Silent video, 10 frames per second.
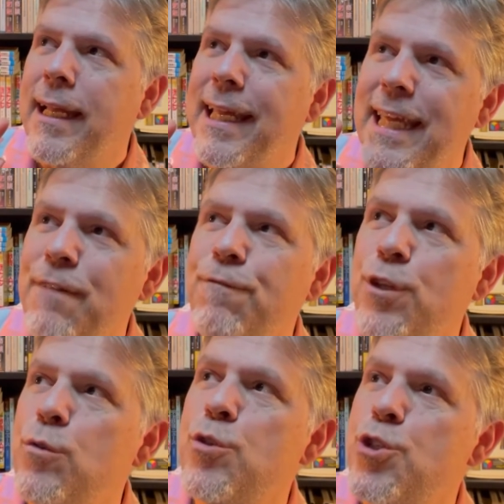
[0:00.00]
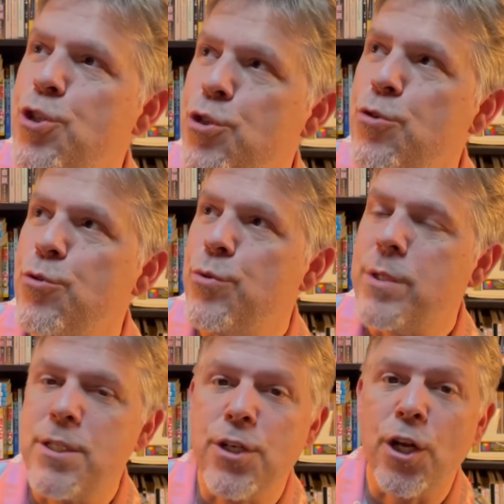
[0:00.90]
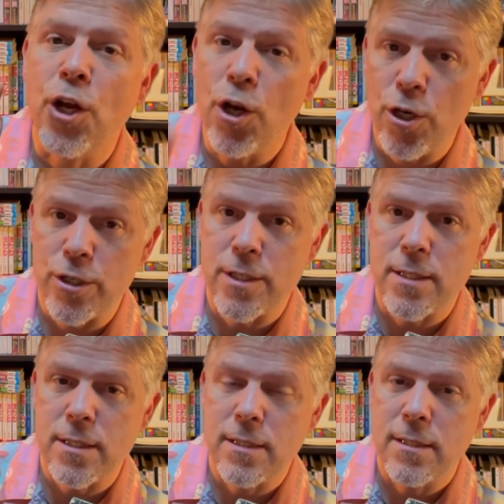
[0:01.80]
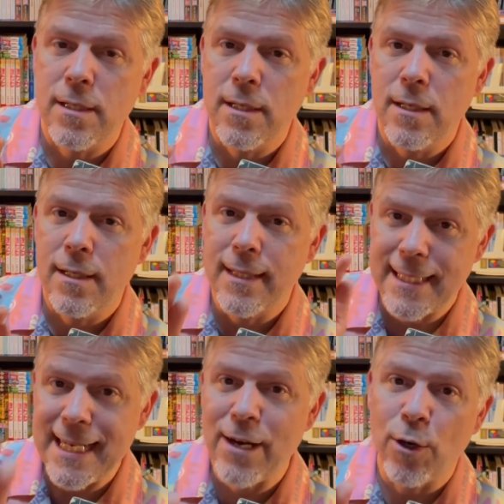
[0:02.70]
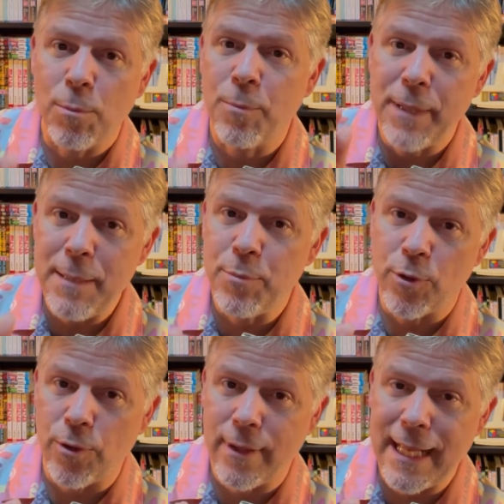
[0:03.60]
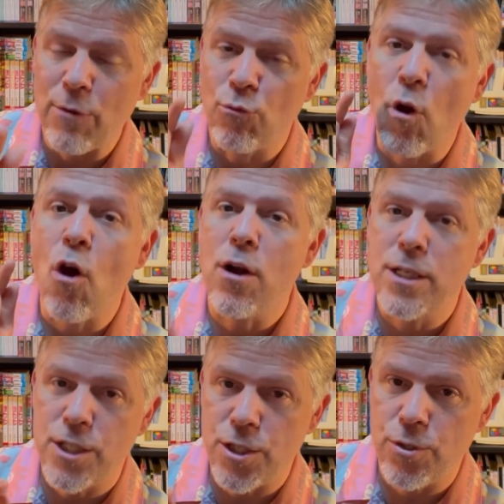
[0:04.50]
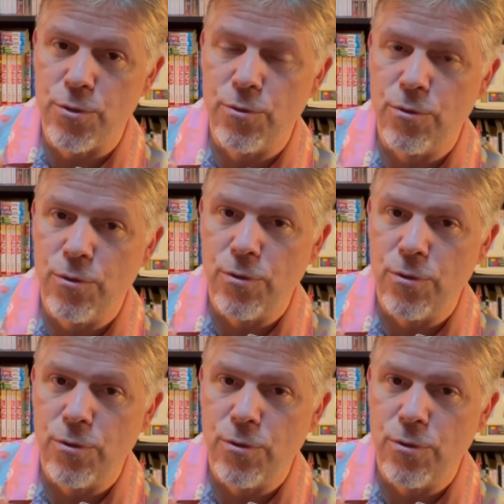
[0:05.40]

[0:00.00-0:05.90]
if you choose to curse the terrible people that wronged you,